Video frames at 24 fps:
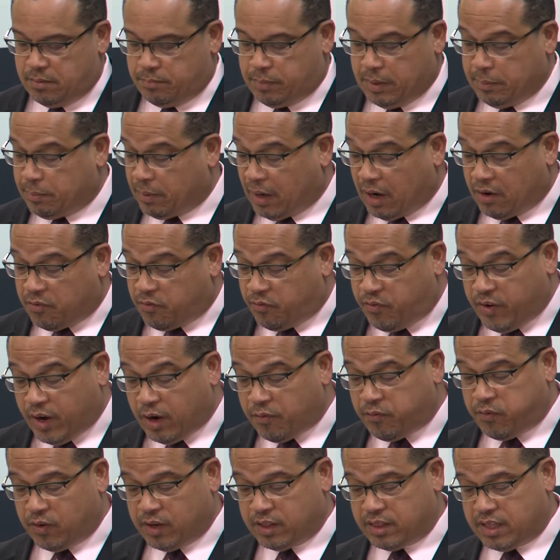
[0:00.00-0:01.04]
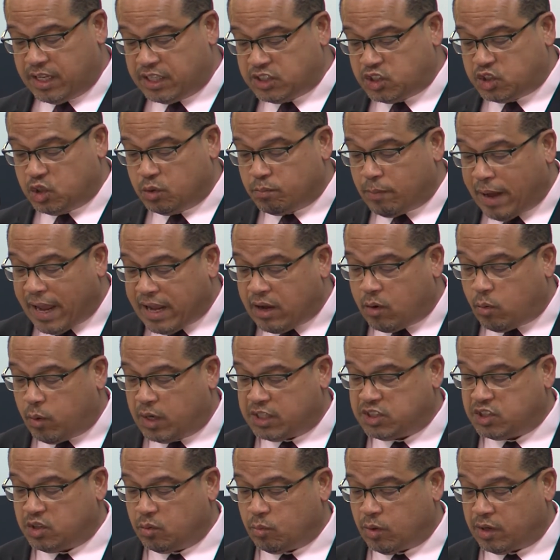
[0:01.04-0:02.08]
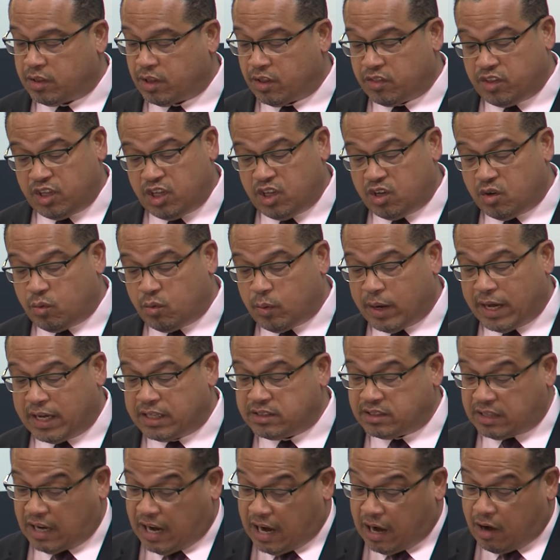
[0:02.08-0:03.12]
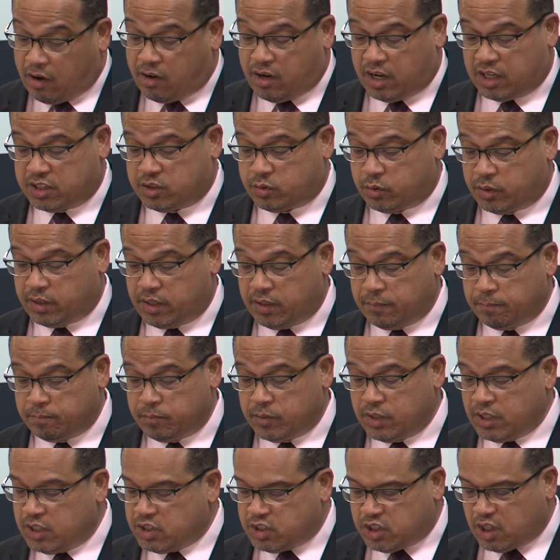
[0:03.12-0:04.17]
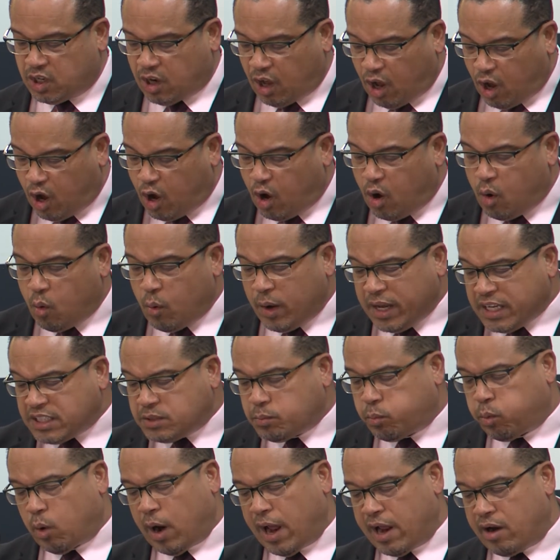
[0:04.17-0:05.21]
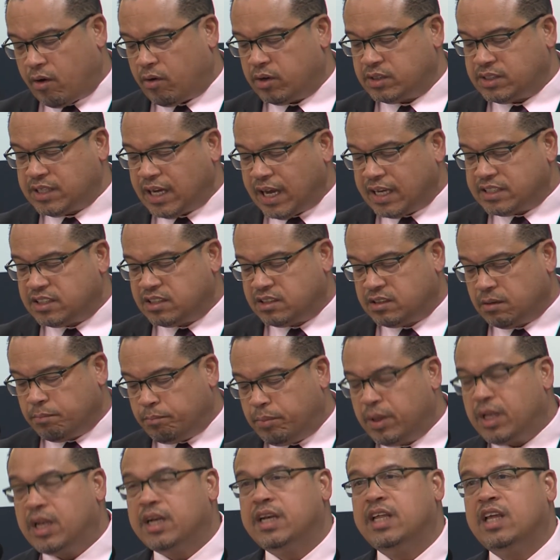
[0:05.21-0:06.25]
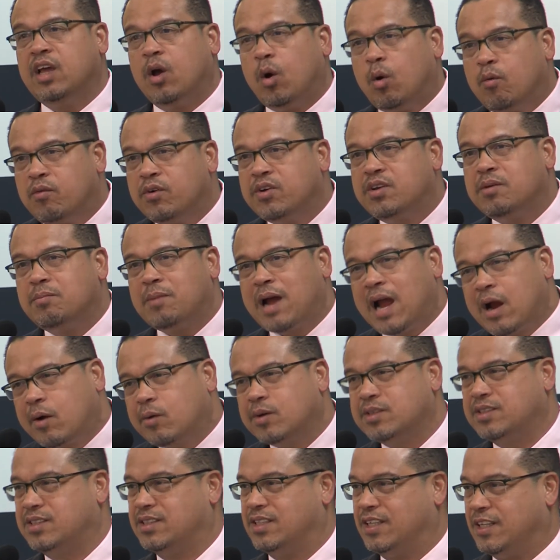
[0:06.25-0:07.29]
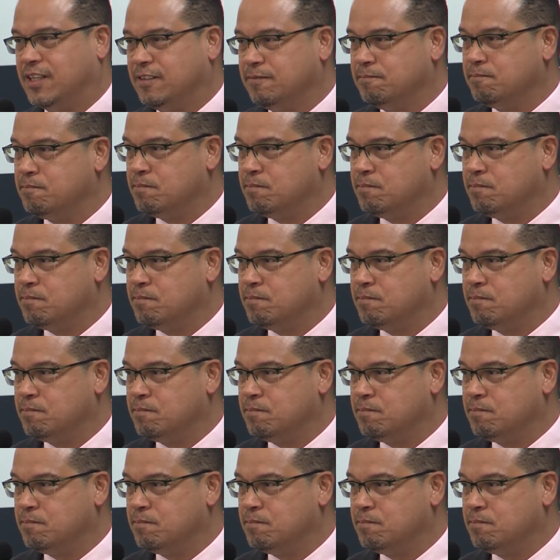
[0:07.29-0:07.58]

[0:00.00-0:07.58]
People are fearful of this. You might question whether the U.S., our country, should always prioritize stability over democracy.